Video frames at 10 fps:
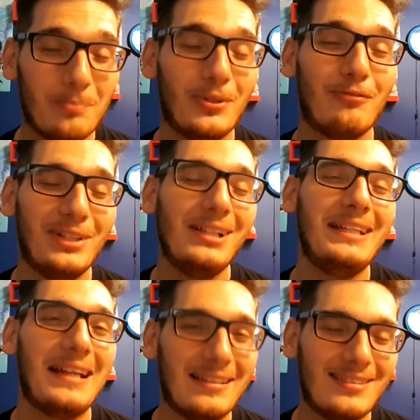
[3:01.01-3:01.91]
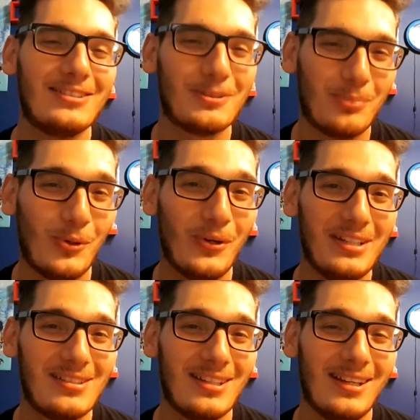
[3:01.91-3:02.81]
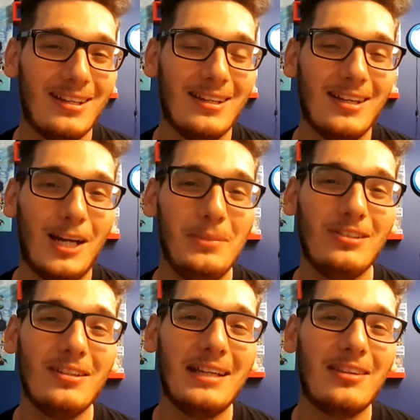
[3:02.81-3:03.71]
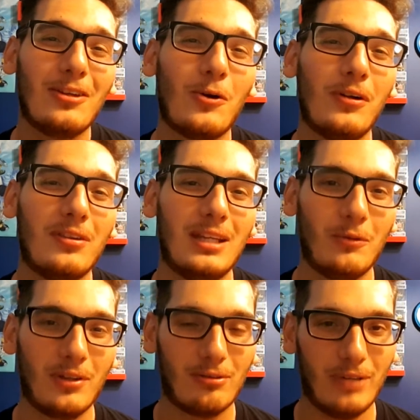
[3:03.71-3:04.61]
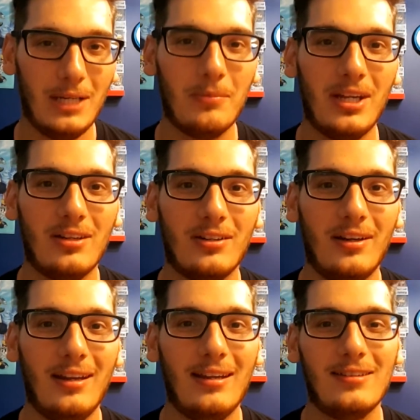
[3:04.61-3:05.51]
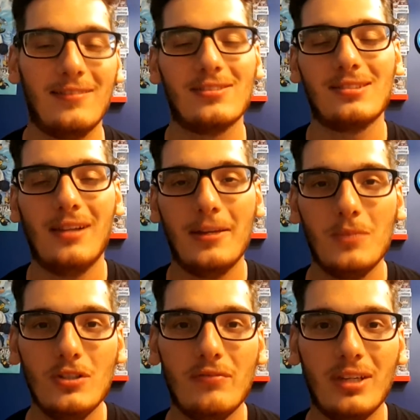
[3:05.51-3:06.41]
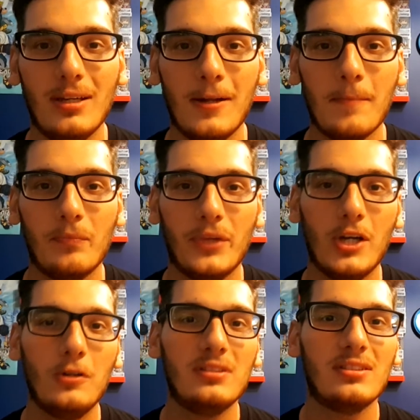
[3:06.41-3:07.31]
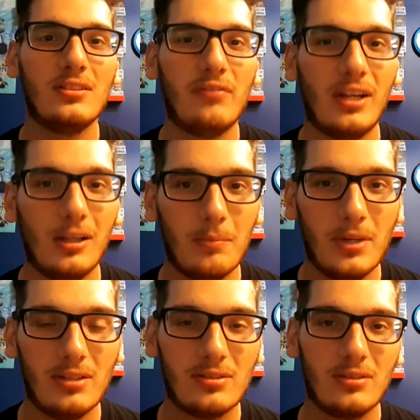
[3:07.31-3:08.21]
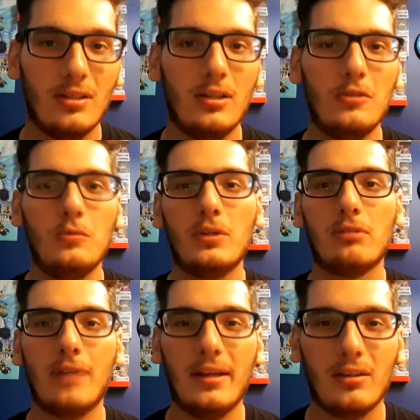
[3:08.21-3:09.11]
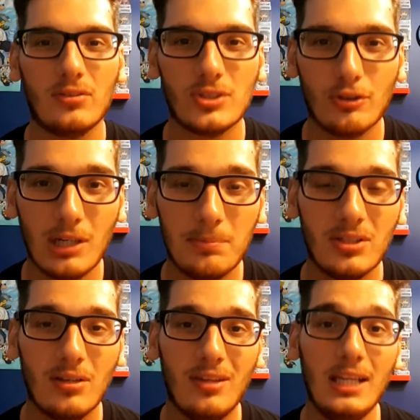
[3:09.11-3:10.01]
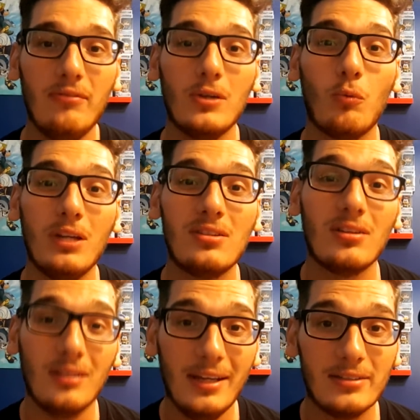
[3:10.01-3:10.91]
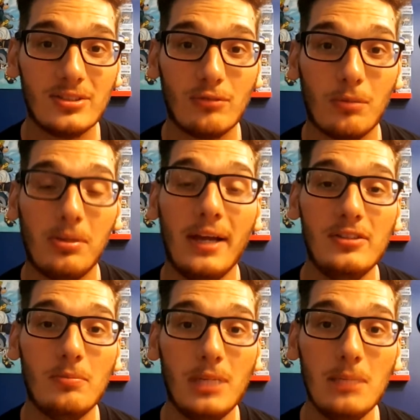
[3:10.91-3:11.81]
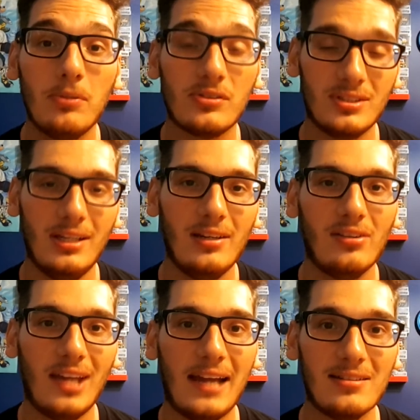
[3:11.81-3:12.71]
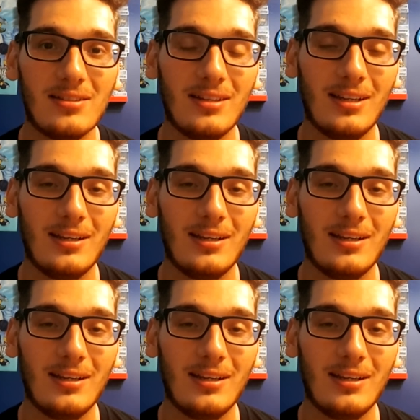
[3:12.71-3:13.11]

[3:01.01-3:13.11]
but really at this point, I mean, look at the whole thing with Rainmaker and the Sly movie. Oh, it's in development. Oh, we're writing the script. They even went to lengths to reply to people saying that.